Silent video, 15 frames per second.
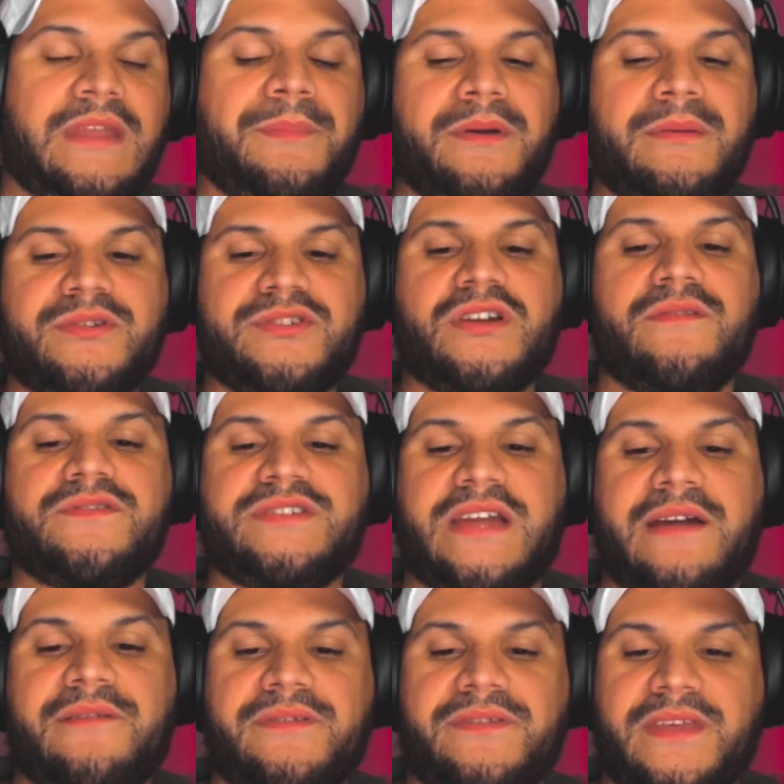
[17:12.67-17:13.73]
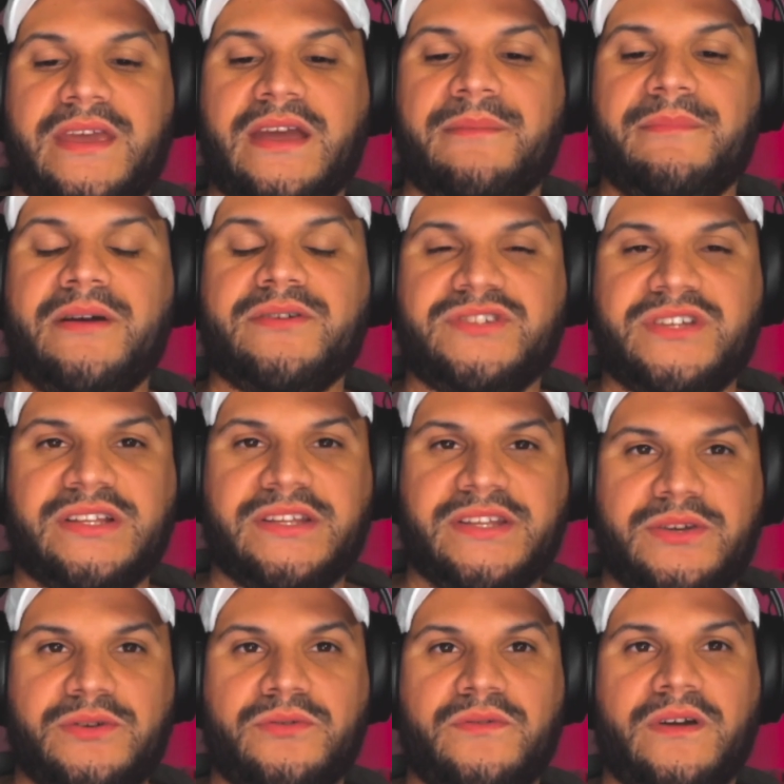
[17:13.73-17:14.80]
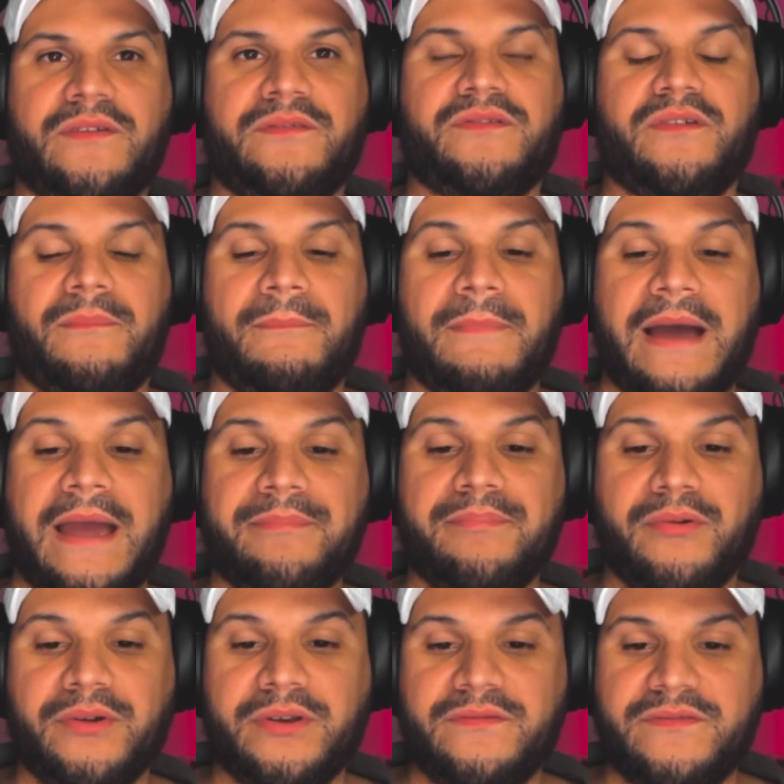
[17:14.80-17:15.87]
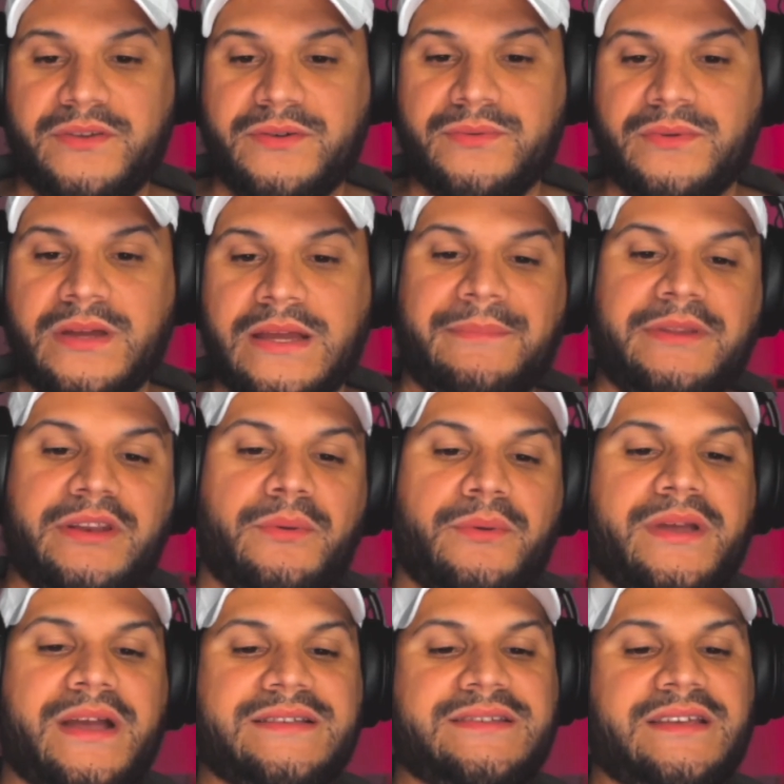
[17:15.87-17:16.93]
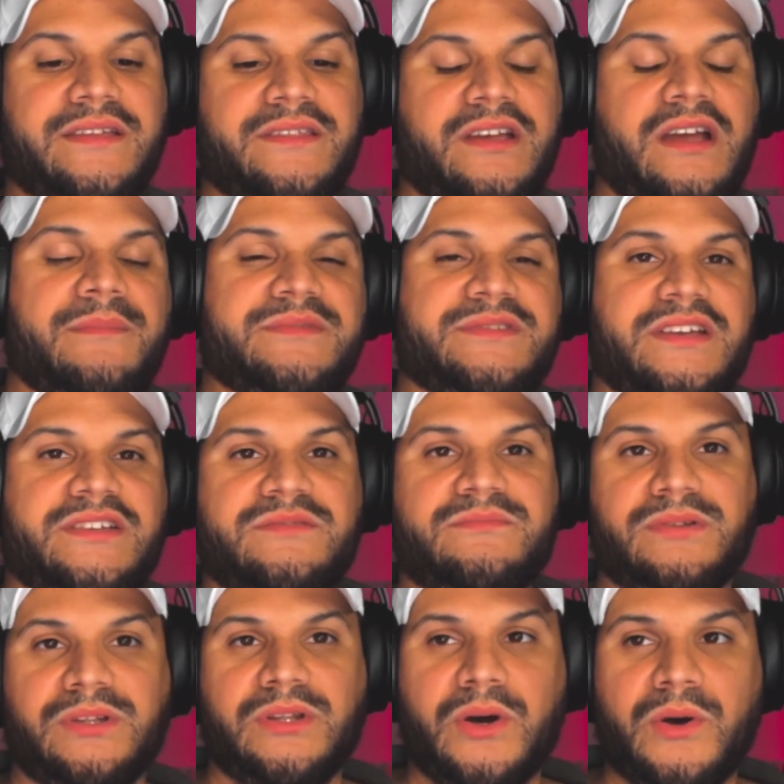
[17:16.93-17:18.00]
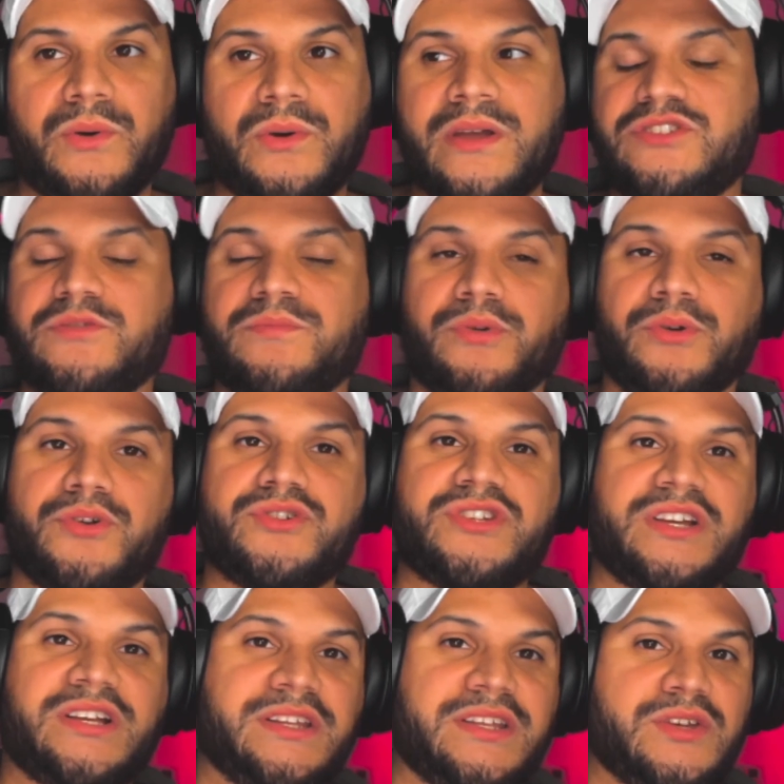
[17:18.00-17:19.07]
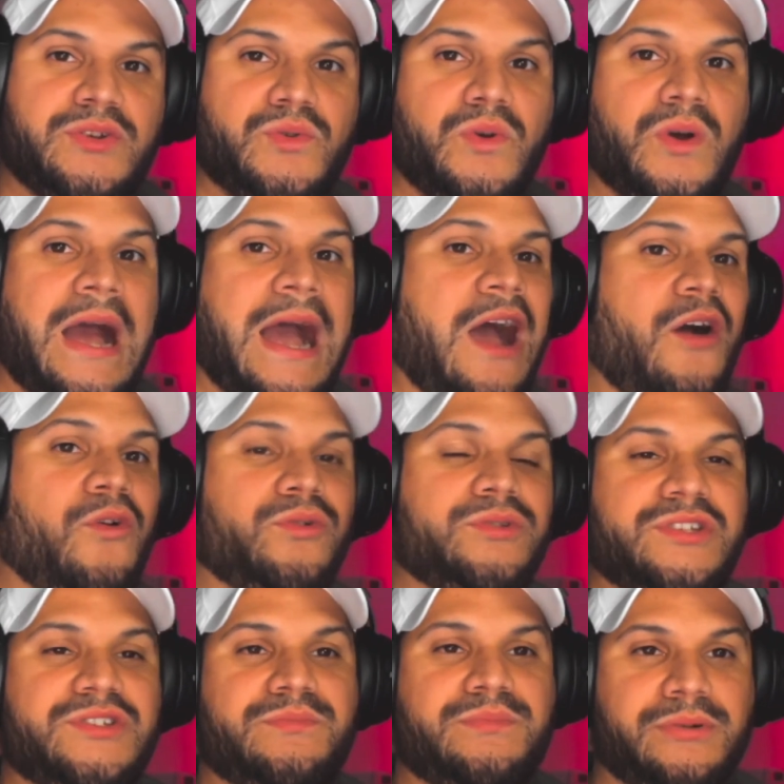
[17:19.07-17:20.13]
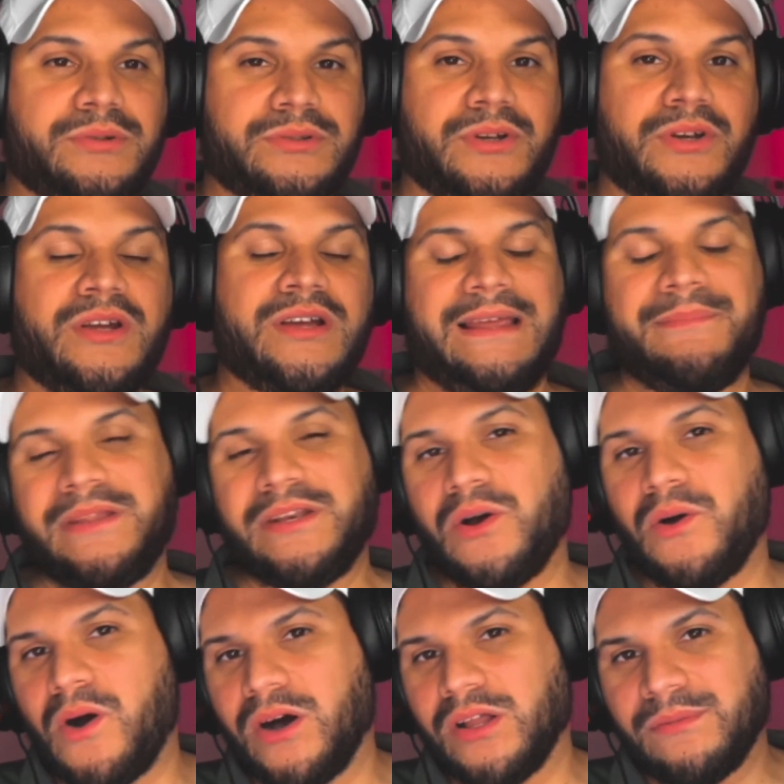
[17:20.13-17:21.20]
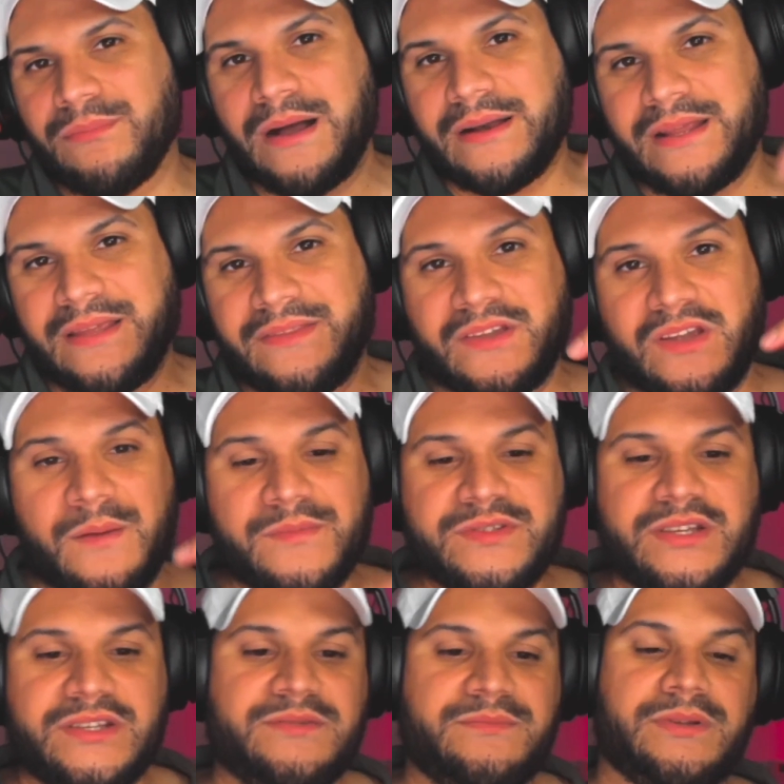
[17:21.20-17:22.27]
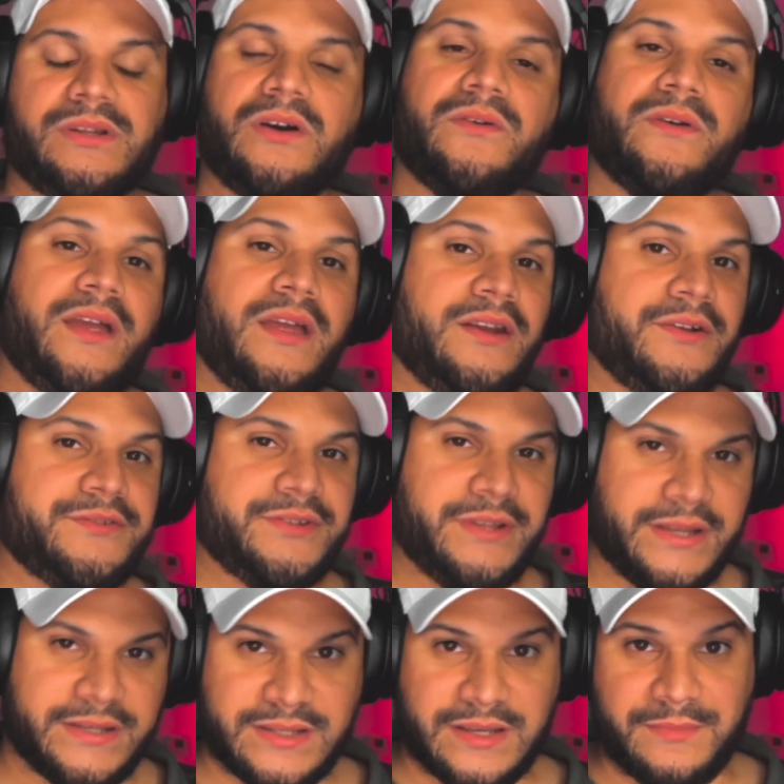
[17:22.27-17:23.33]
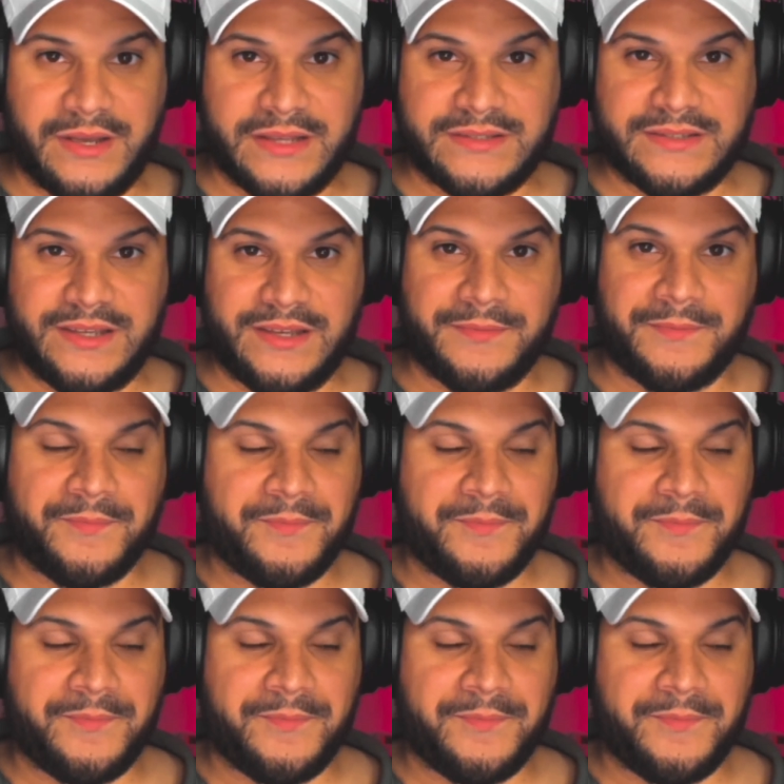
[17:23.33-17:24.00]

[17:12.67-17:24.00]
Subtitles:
That pretty much covers everything about Jingliu from my point of view. Let me know what you guys think in the comment section below. Did you pull your Jingliu? How did you pull her? Let me know all about it in the comment section below. And until next time, guys, see ya.